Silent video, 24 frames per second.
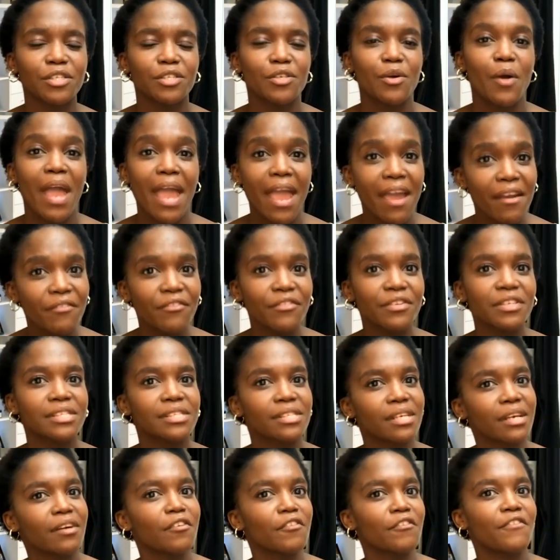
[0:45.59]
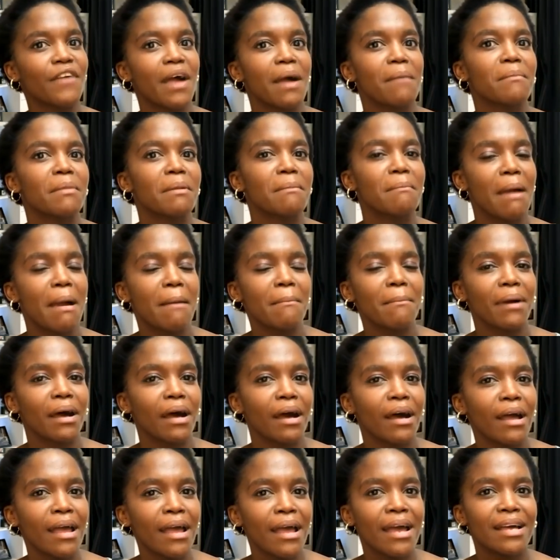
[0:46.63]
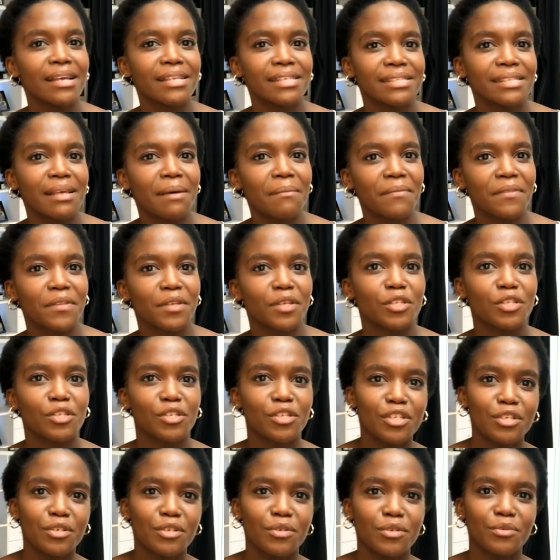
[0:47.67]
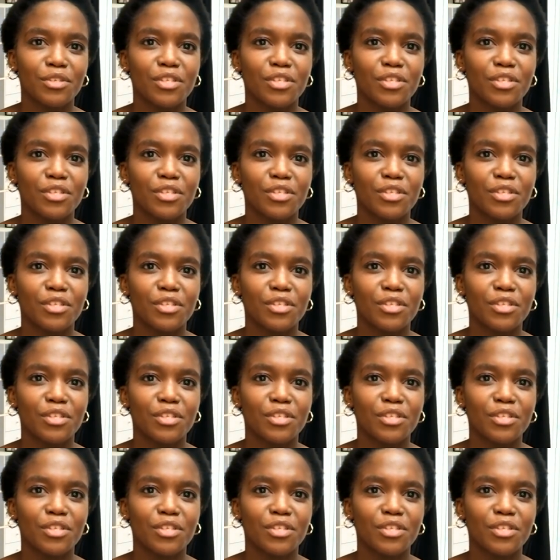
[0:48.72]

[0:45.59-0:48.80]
So every single family member has something to do.